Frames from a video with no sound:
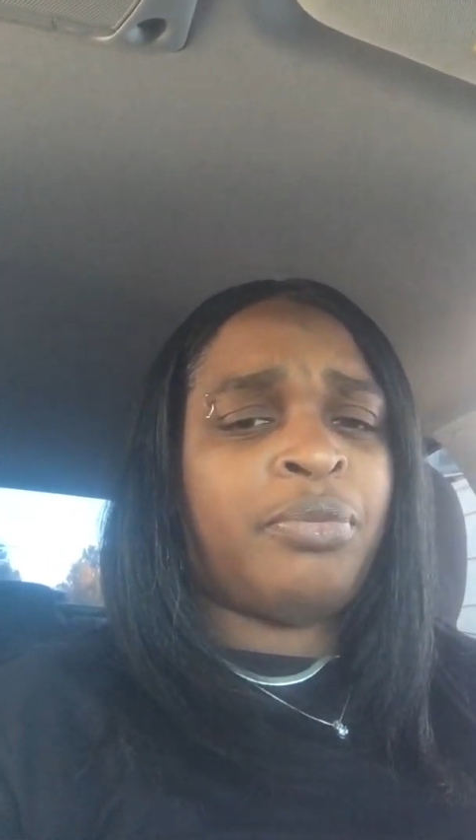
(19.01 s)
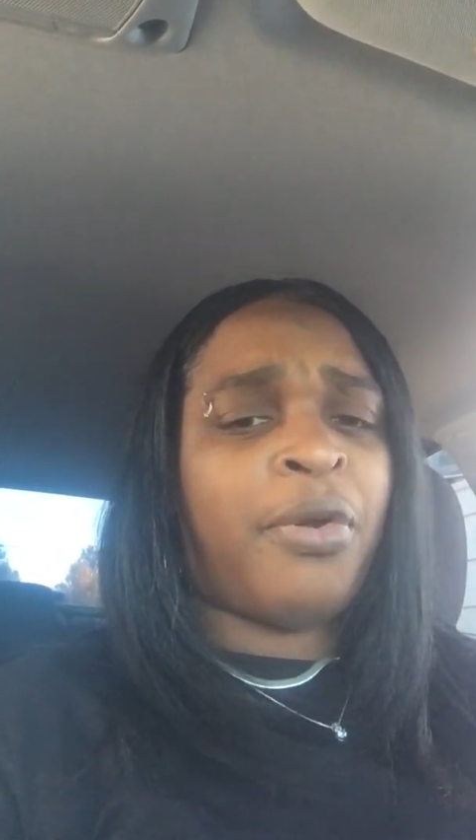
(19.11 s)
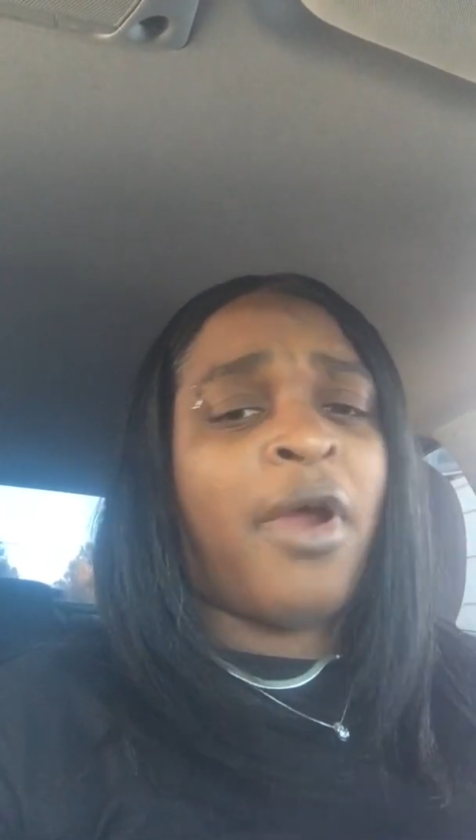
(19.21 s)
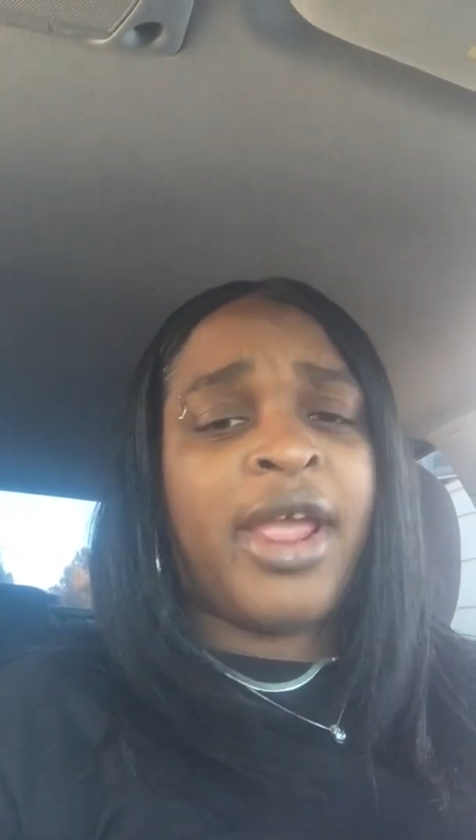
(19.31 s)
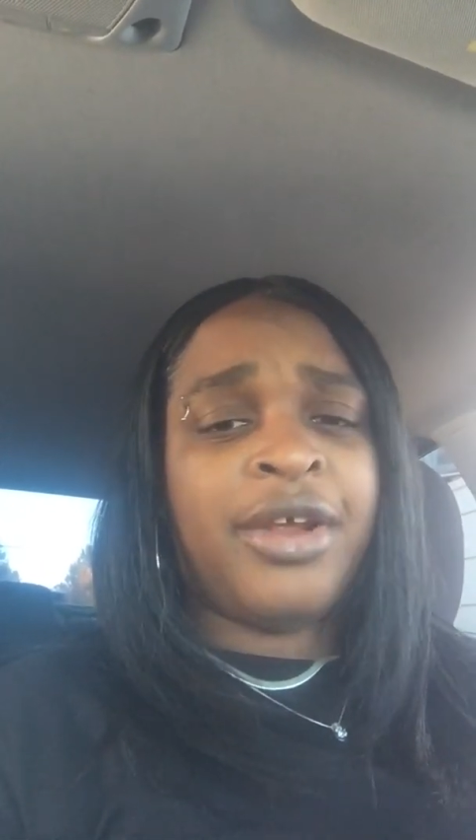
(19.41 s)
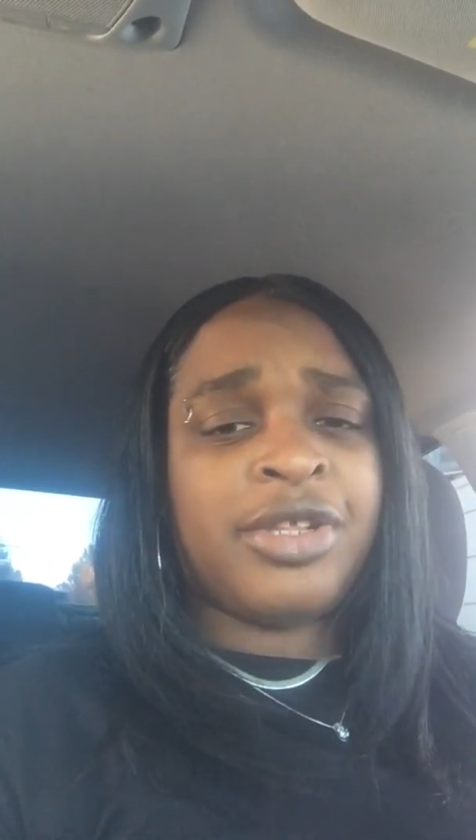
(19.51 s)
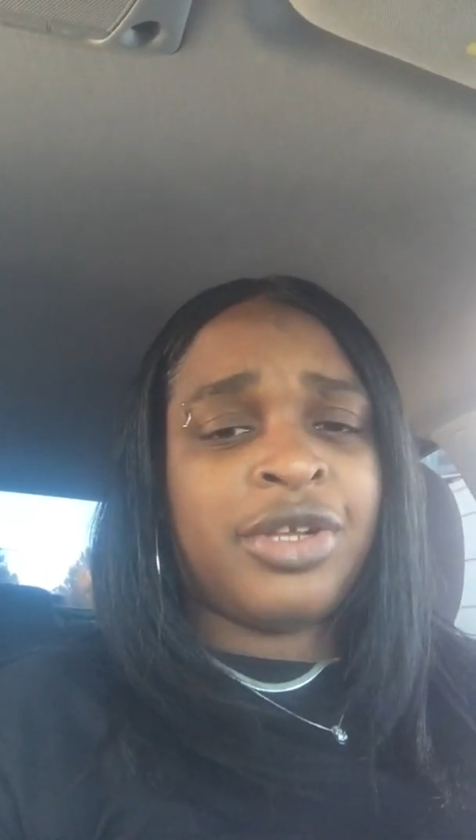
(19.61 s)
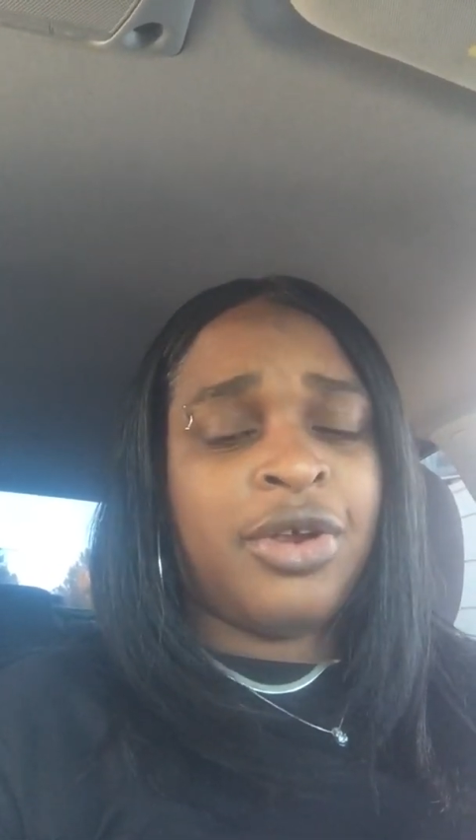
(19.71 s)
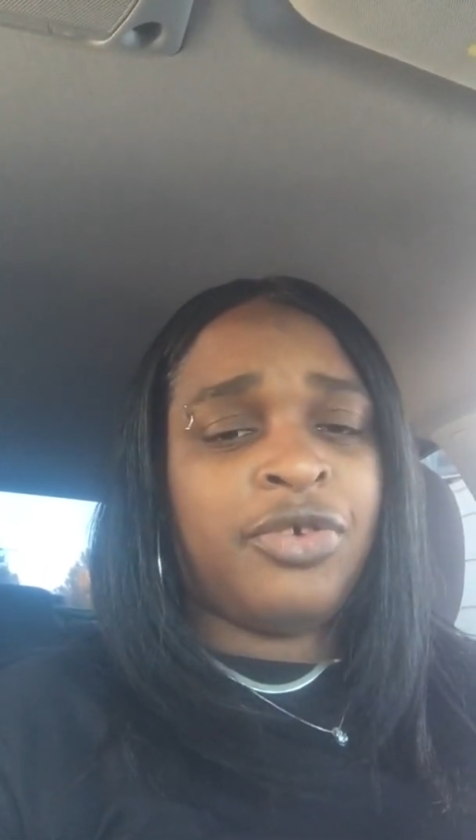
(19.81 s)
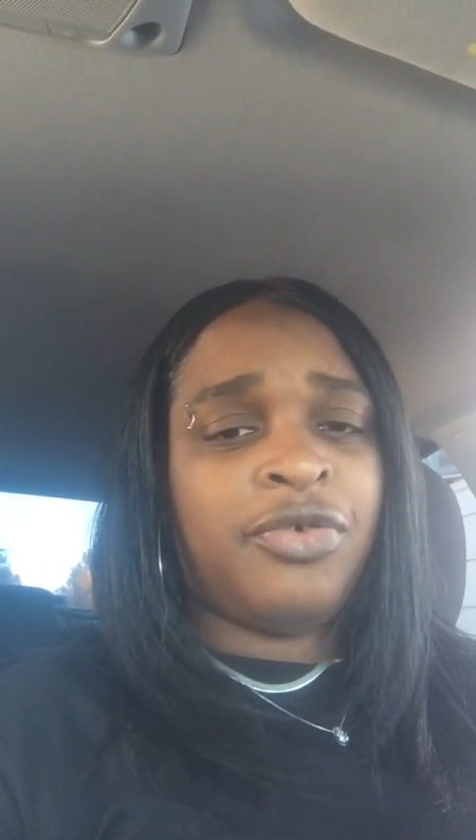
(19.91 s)
prior
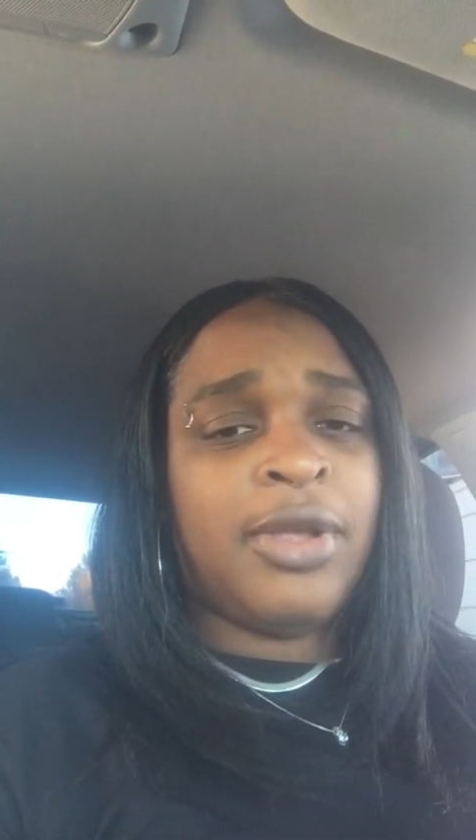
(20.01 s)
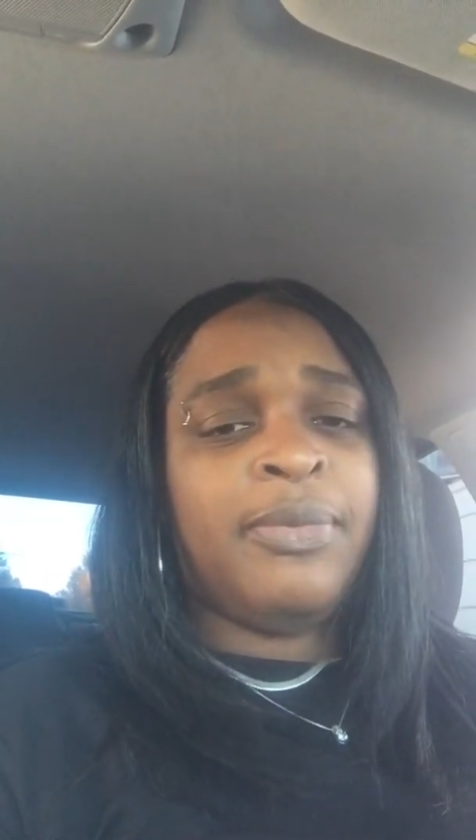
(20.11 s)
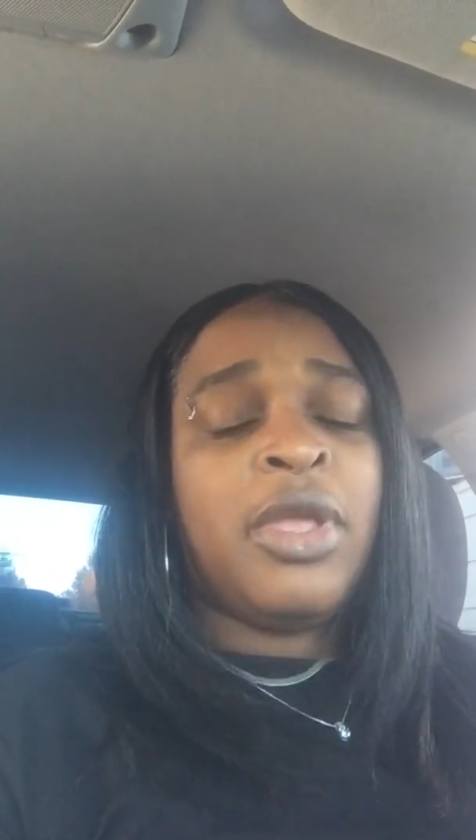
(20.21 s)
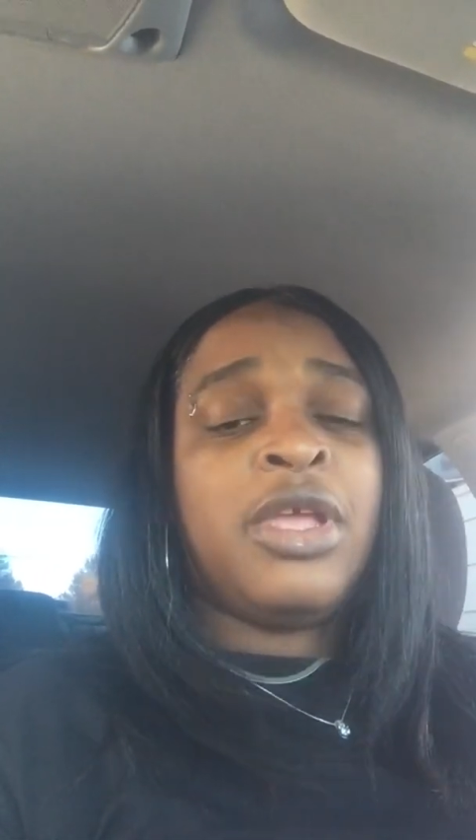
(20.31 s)
to her dream.